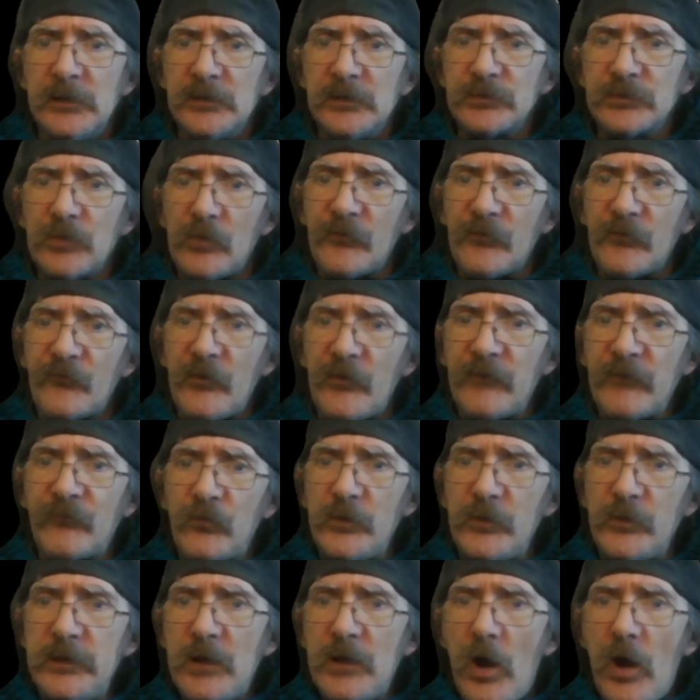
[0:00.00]
So if
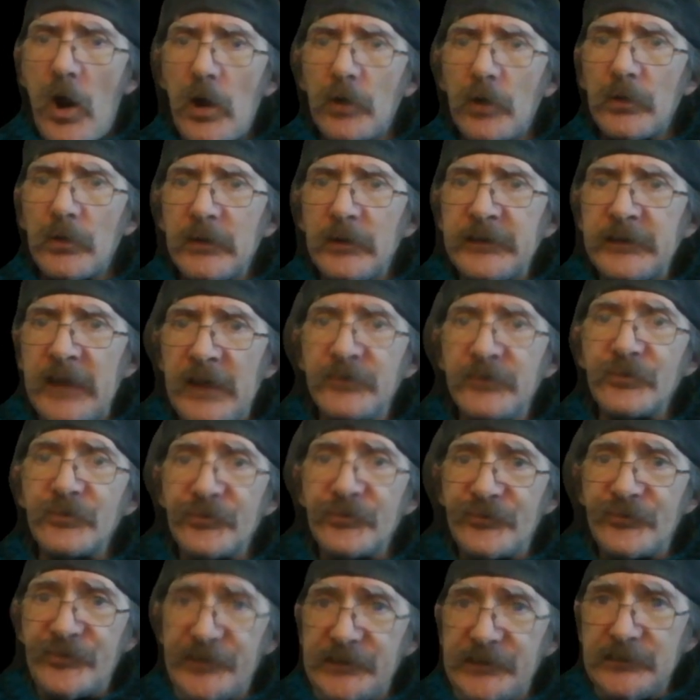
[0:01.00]
we are an
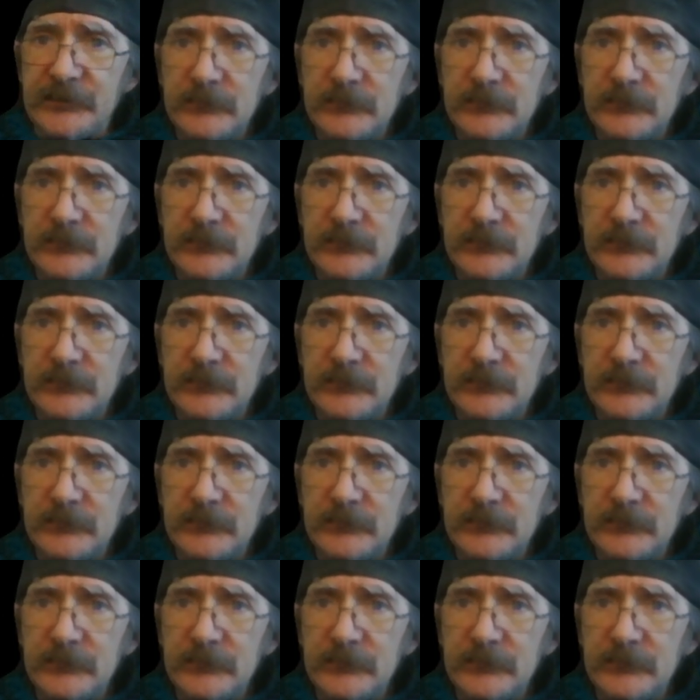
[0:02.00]
energy,